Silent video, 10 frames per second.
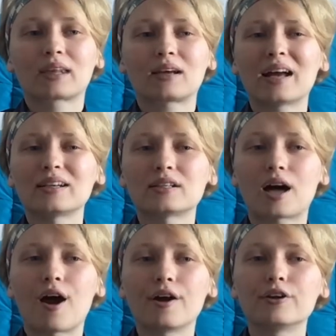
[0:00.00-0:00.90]
kind of
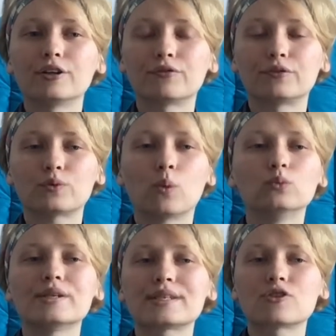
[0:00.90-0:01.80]
tired of
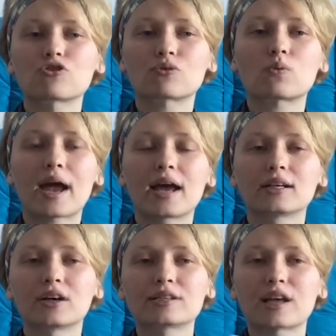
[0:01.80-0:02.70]
only stitching red
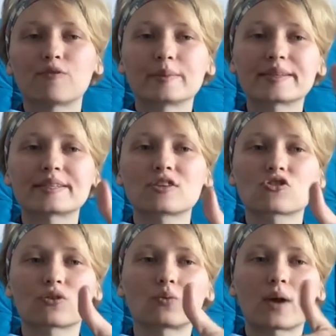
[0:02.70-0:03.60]
because I've been
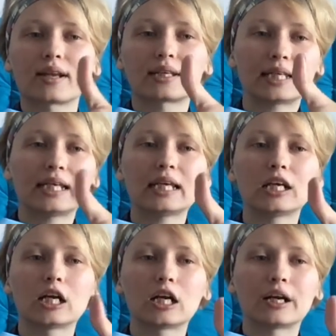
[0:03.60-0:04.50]
stitching red
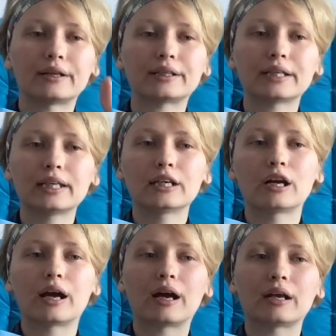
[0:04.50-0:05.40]
here and
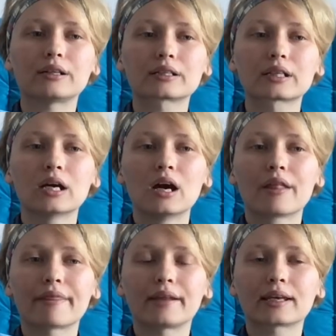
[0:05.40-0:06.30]
here and
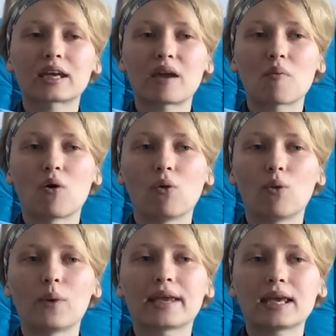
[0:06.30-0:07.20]
then I came all the
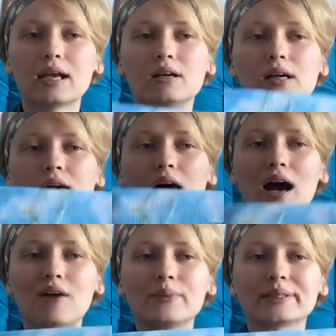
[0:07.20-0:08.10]
way here
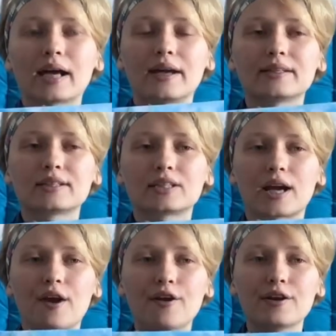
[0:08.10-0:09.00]
I've been kind of
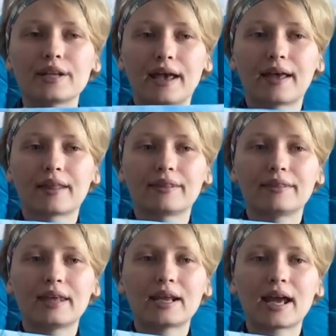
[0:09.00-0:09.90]
tired and
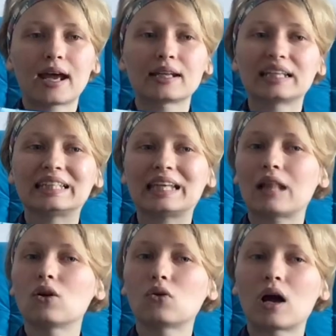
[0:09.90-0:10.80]
then I had a
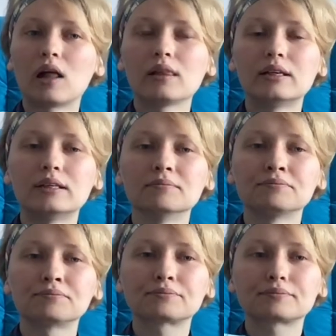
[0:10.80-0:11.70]
yellow color
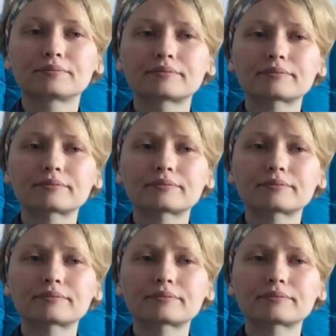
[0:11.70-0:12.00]
mm,